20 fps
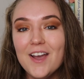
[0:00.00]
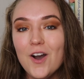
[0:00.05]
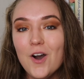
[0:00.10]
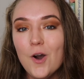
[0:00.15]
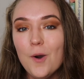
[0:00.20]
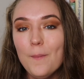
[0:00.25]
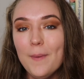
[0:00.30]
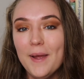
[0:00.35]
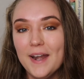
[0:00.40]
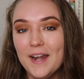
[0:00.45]

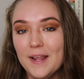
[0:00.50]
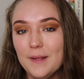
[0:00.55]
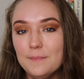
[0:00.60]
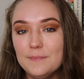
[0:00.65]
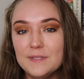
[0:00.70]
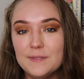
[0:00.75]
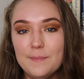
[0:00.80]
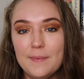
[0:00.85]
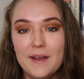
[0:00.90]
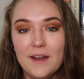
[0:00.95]
y'all, my
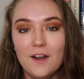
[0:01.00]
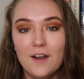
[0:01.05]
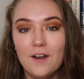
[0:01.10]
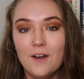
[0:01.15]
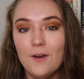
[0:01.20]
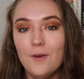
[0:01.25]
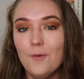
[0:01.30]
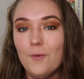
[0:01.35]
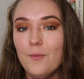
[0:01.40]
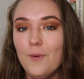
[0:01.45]
name is
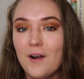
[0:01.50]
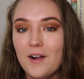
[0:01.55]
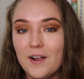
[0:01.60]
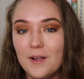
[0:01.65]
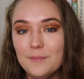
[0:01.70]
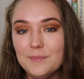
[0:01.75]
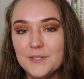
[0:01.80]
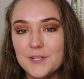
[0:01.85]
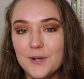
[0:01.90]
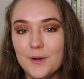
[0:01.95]
Mare.
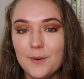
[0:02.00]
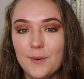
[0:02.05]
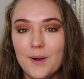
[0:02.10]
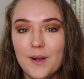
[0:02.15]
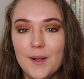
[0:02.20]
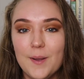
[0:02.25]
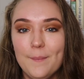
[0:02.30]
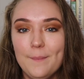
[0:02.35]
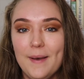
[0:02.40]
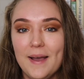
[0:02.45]
Welcome
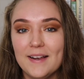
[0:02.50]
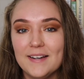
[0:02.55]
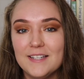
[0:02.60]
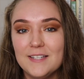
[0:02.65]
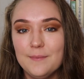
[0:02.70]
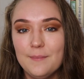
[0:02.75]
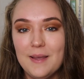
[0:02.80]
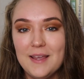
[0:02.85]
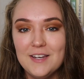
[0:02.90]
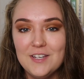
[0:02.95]
back
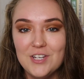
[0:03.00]
to my